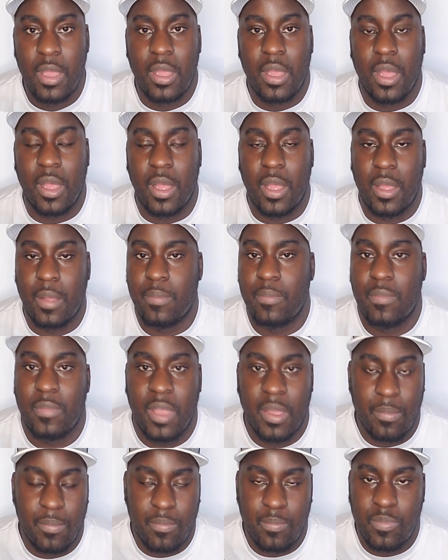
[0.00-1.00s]
Um,
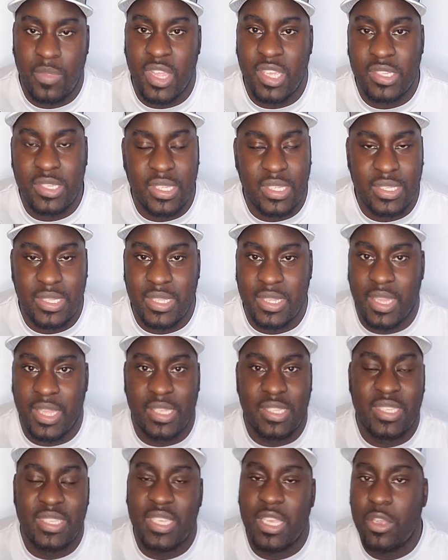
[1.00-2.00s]
and this is
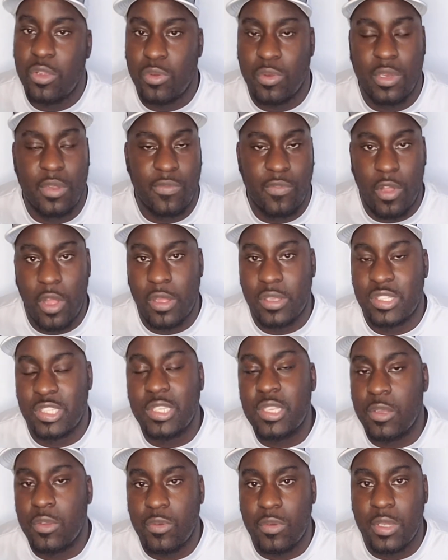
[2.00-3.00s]
the secret of all
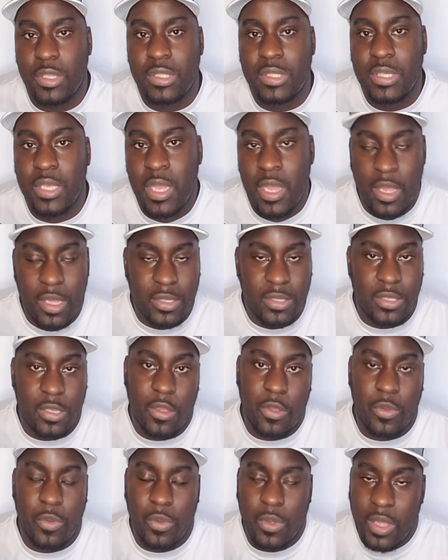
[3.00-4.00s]
secrets.
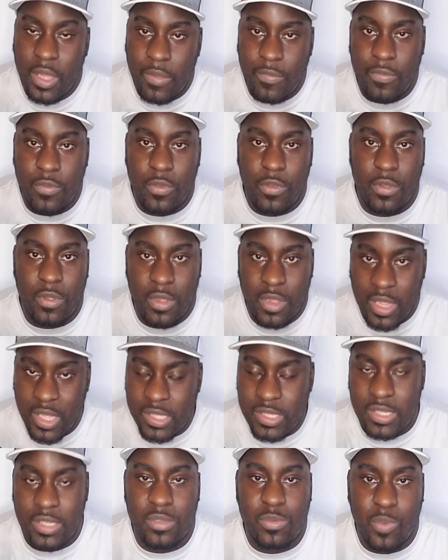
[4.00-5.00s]
So if you,
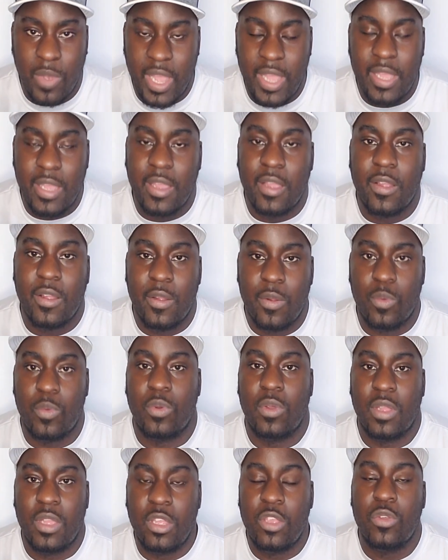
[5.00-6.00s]
this is right here,
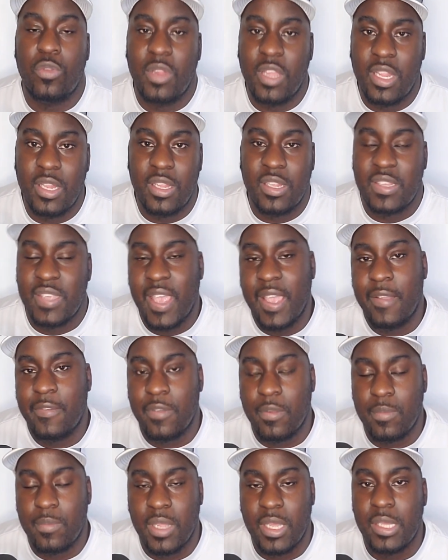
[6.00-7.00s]
what you need to take
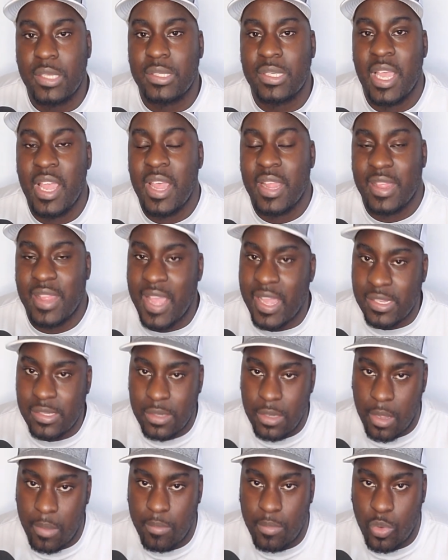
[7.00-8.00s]
from this, that's
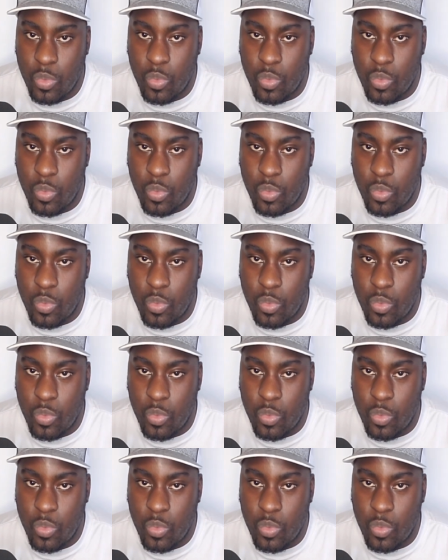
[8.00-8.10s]
number